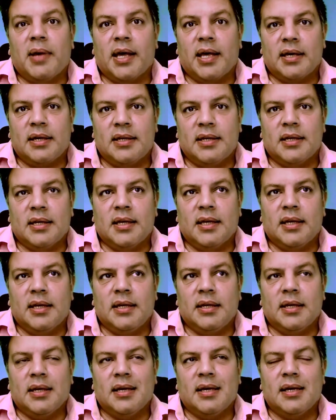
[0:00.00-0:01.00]

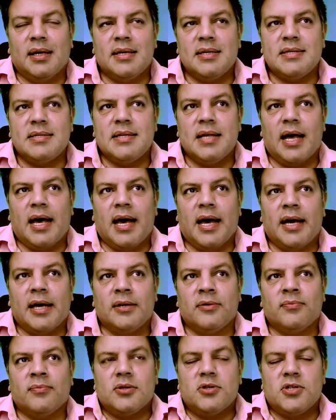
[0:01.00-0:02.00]
banking is
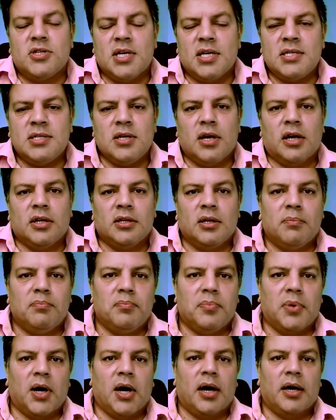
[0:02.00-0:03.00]
that just on the
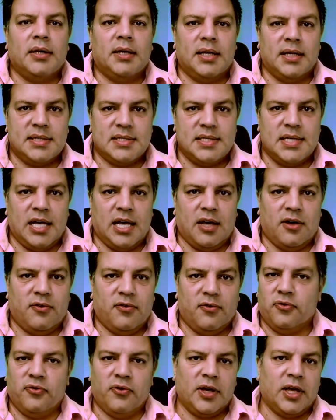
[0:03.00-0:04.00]
bond itself,
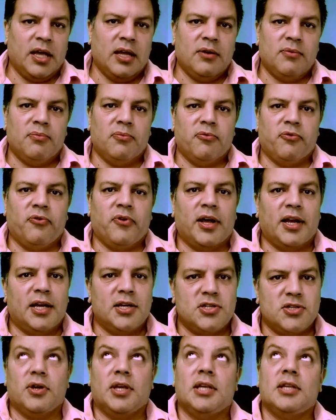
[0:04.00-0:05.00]
forget
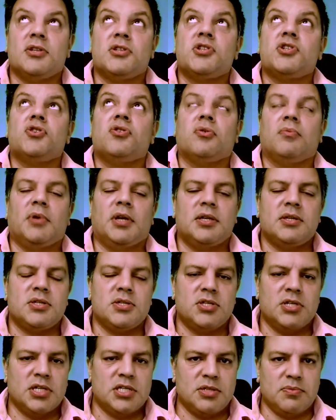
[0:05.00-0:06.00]
financial instruments,
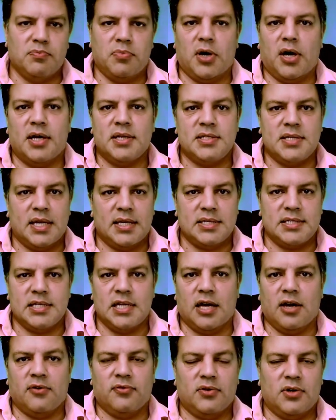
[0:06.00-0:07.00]
just bonds
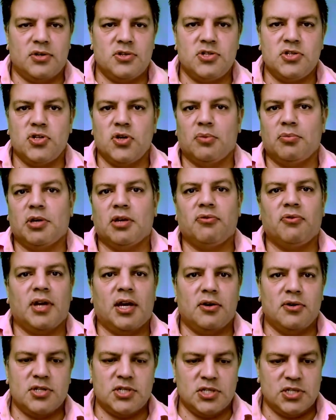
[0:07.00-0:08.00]
itself, there's so many
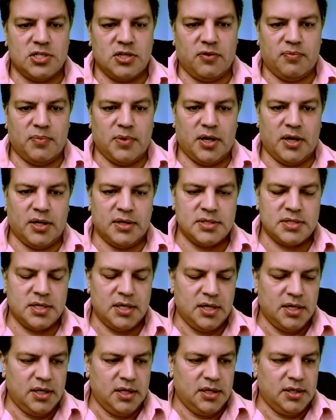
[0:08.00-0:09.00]
variations of bonds.
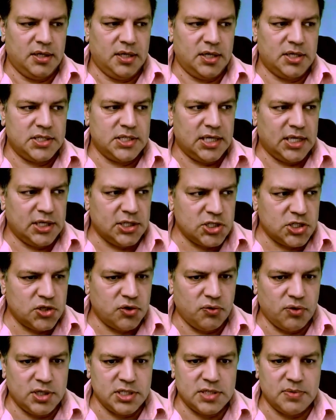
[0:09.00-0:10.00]
There's
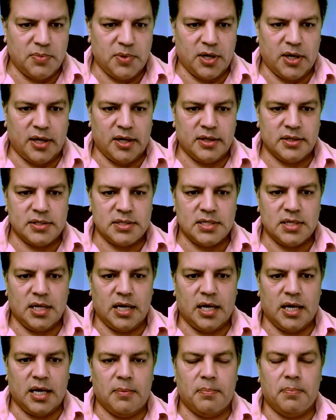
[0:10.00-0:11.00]
insurance bonds,
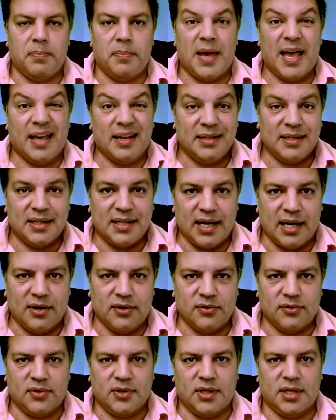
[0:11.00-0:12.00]
bank
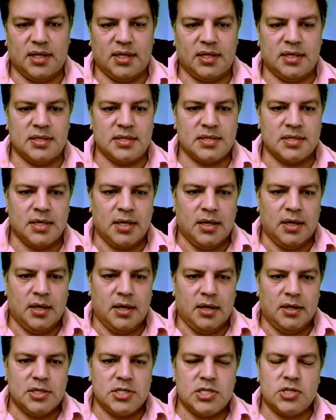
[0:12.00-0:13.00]
guarantees,
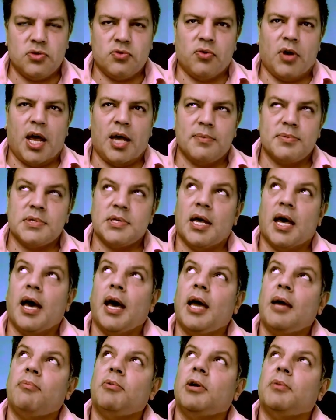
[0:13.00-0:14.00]
stripes,
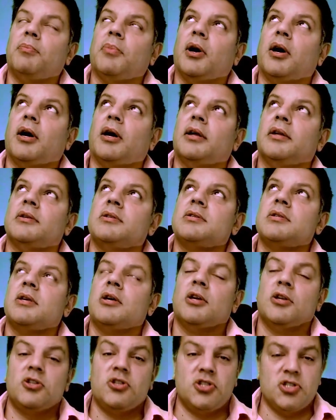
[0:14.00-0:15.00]
hybrid bonds,
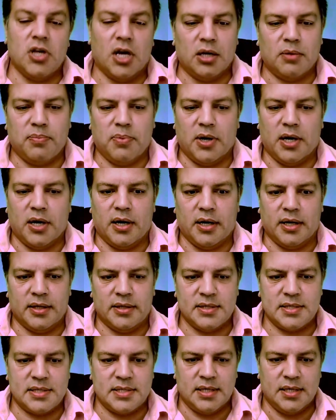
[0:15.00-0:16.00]
junk
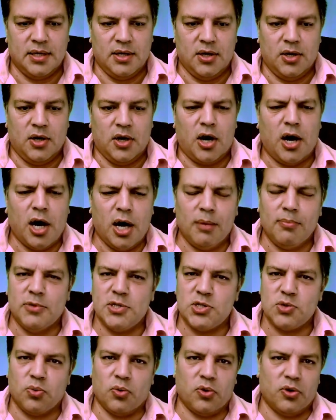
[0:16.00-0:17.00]
bonds,
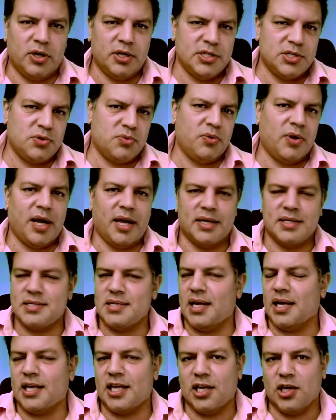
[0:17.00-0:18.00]
harmless warrants, rights.
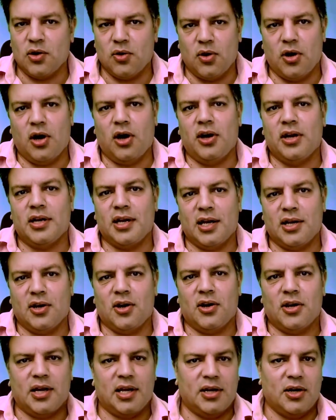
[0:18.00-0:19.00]
I can go on and
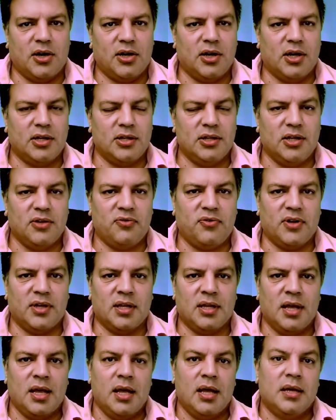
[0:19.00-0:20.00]
on and on
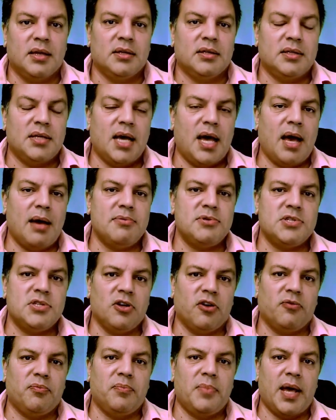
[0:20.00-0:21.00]
different types
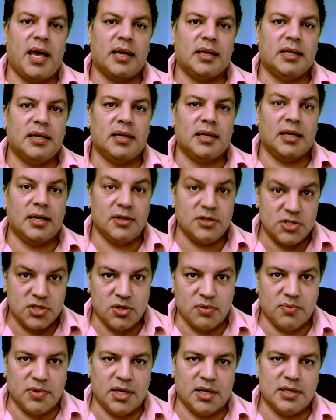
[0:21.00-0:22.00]
of banking
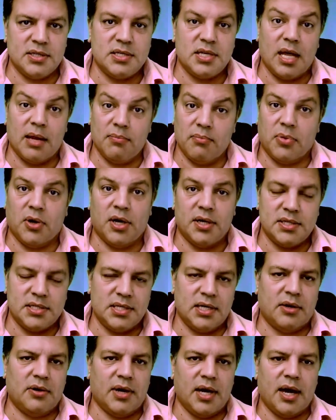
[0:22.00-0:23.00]
instruments and bonds
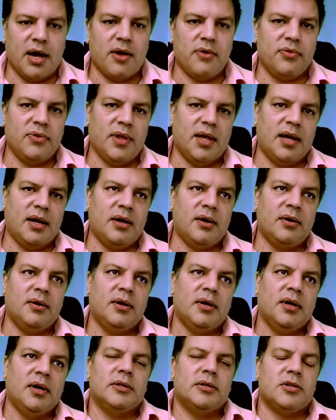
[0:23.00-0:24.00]
that are out there.
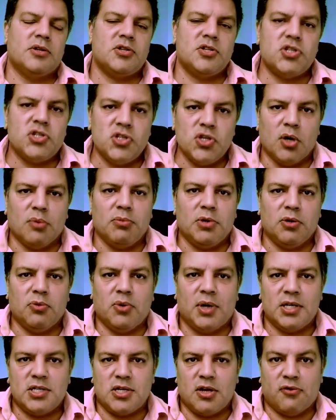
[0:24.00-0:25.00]
There's so many
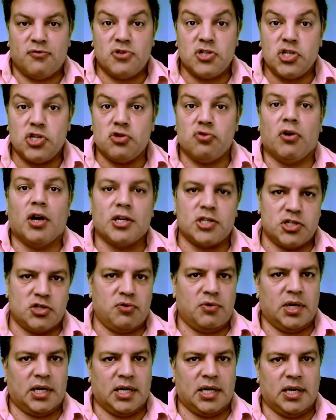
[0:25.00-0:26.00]
ways of
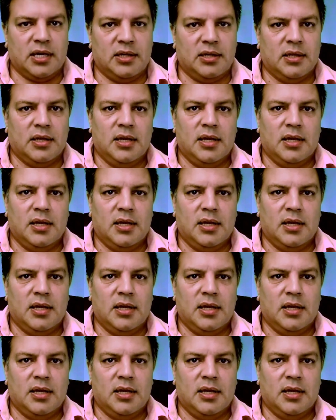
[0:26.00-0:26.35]
structuring it.